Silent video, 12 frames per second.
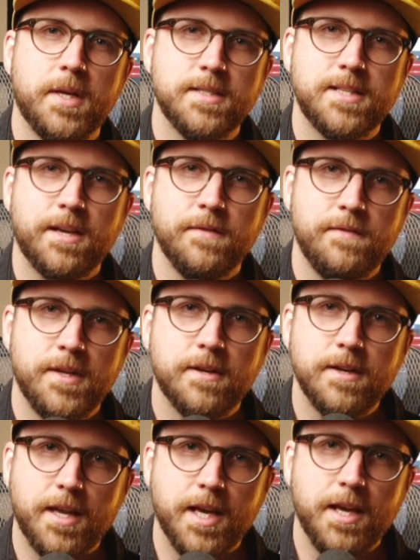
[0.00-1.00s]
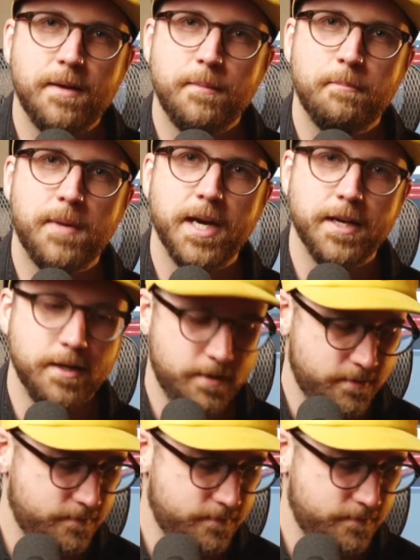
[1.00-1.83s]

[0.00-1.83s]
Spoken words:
that second finger to get minor.